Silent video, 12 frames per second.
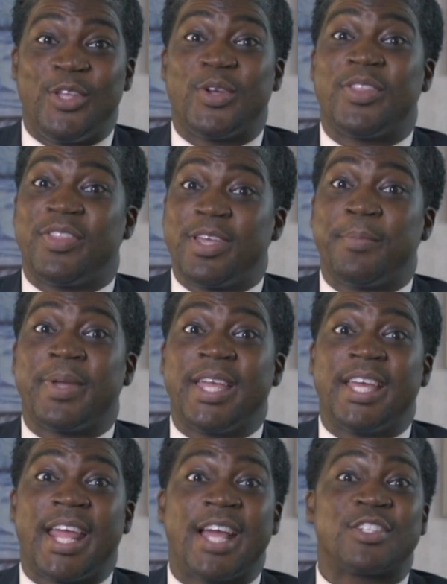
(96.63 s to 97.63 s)
You can then
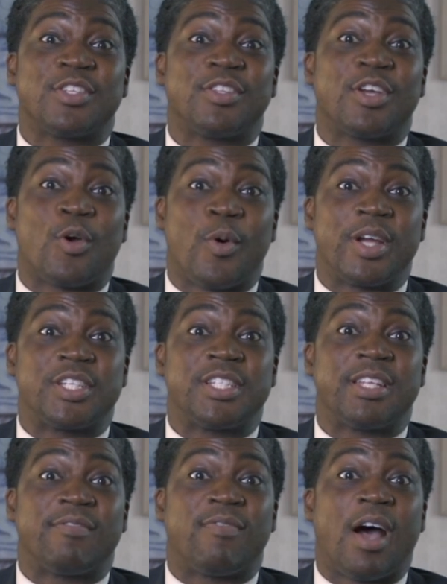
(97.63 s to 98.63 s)
begin answering the
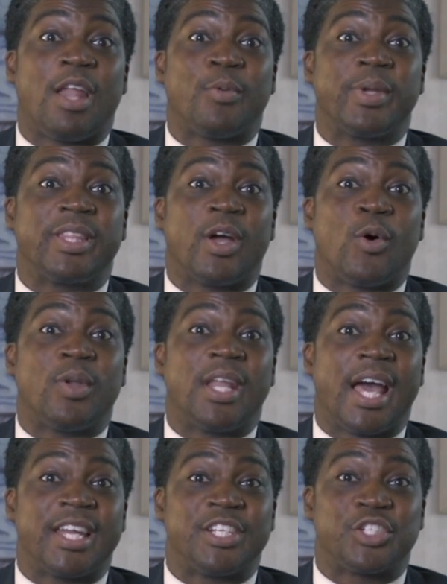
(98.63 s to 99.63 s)
questions and following the online